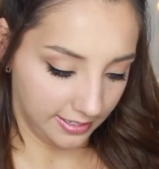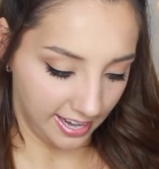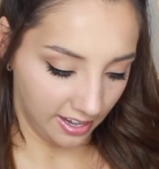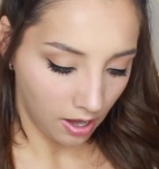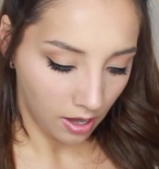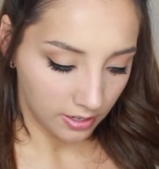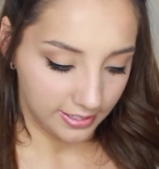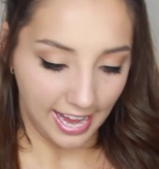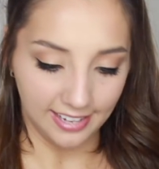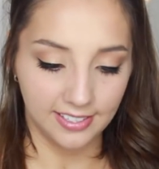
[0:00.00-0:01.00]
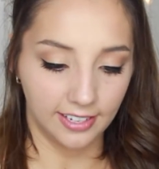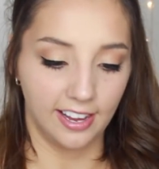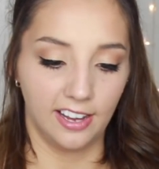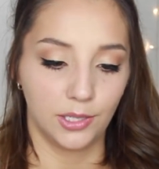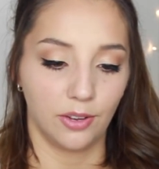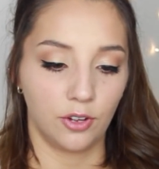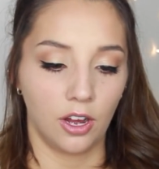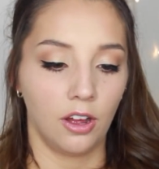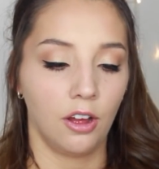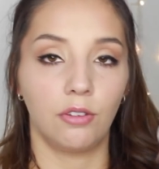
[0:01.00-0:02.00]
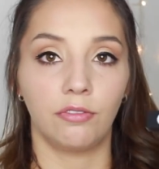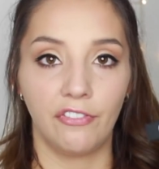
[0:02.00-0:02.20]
Okay, yes, okay, so I've got a